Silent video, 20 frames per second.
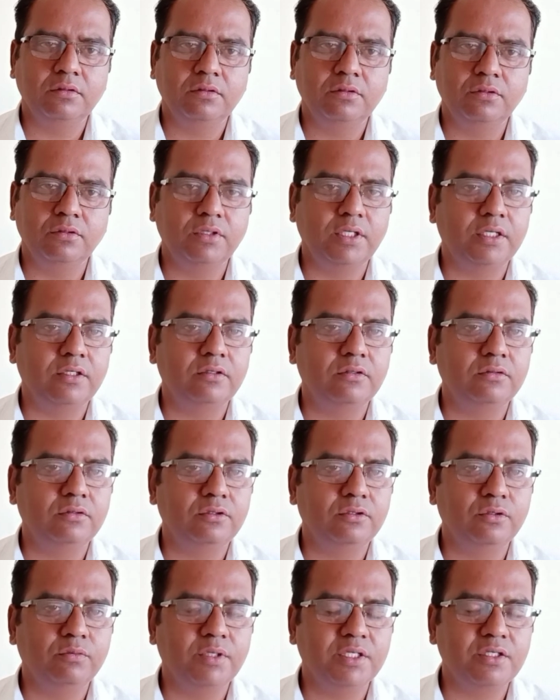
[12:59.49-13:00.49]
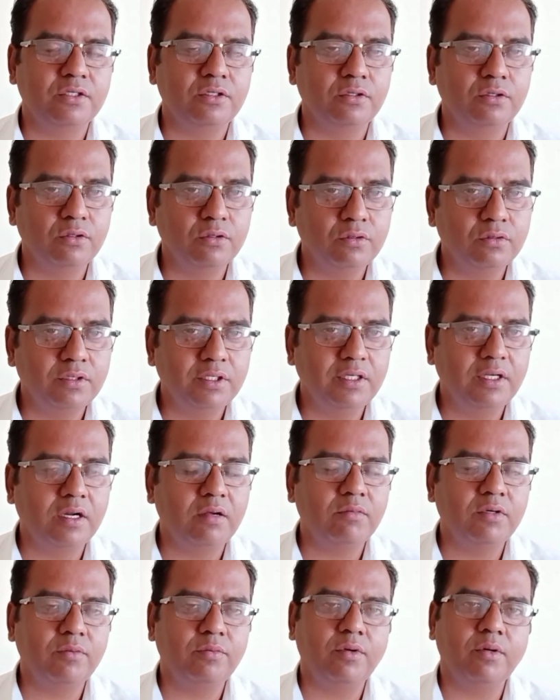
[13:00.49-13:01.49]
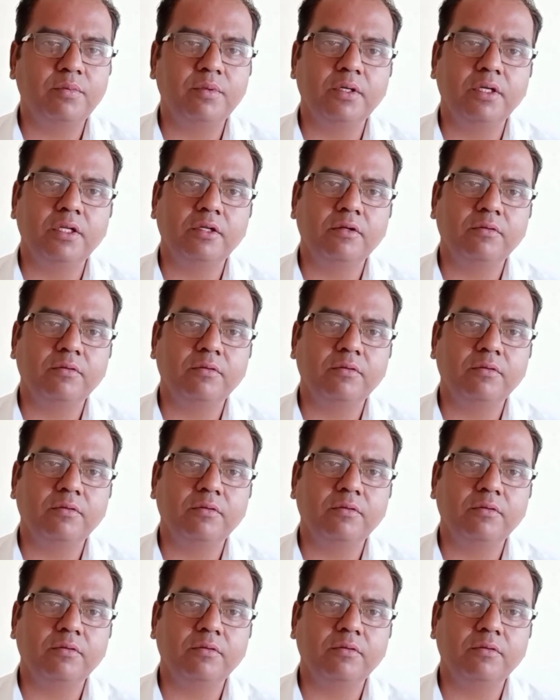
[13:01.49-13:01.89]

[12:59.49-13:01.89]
so that you must know the grammar properly.